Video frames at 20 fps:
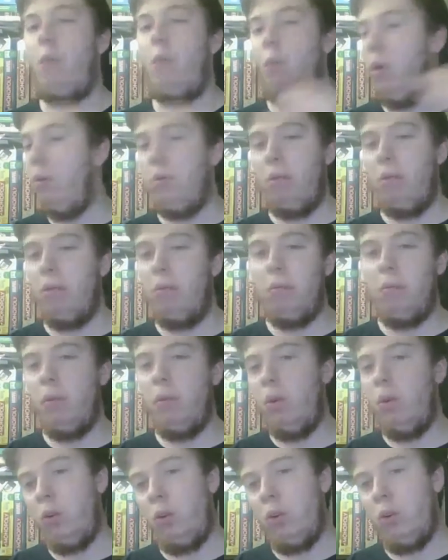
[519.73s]
What
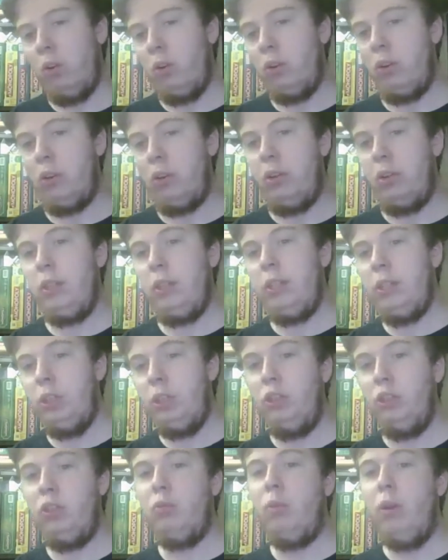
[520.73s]
more
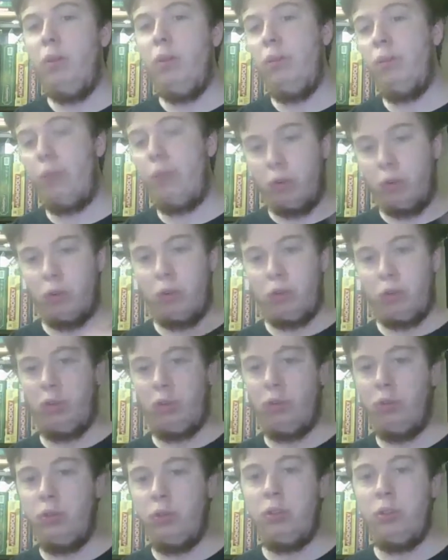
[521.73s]
could you want for
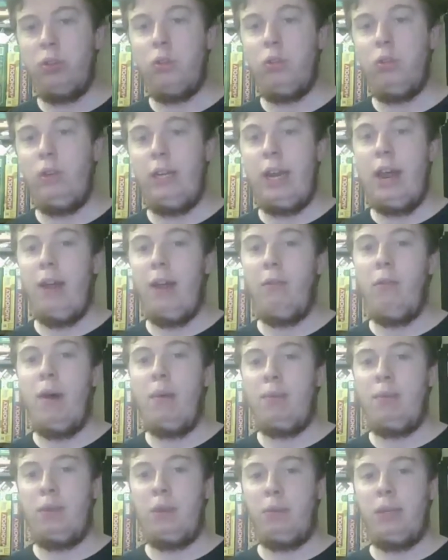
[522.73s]
Doctor Who's story that
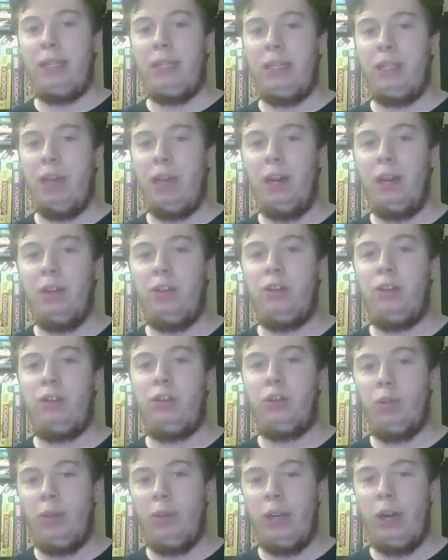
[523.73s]
wraps up the entire
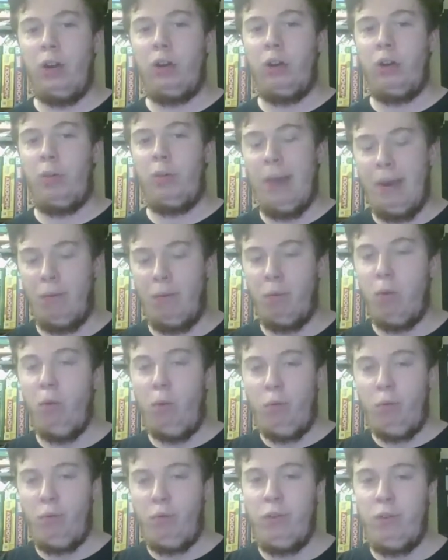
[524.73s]
story arc of Bad
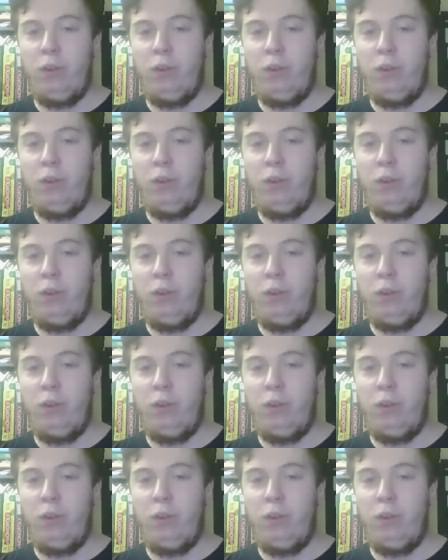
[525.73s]
Wolf?